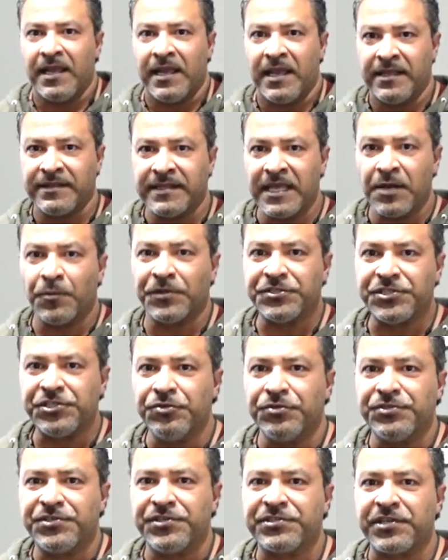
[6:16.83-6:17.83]
And then what you
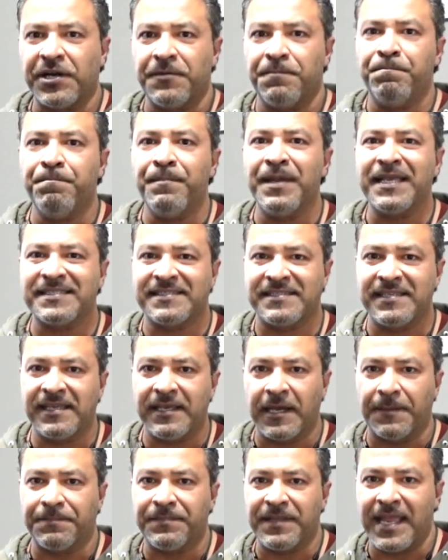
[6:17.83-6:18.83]
do is you start
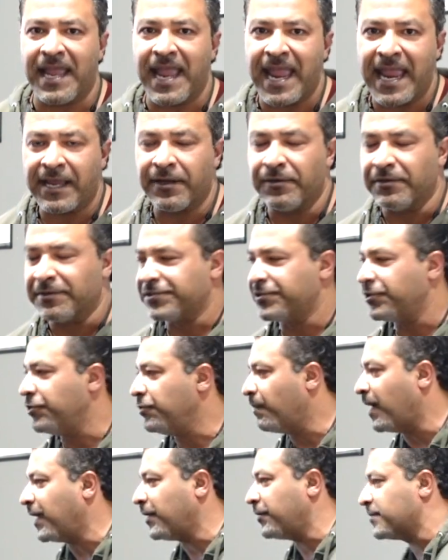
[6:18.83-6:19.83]
mixing up the angles. So you
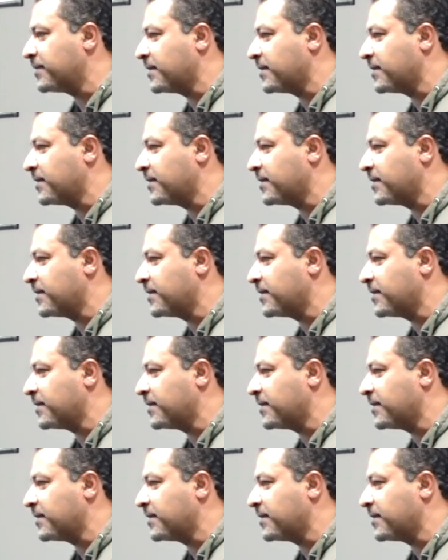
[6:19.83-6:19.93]
might do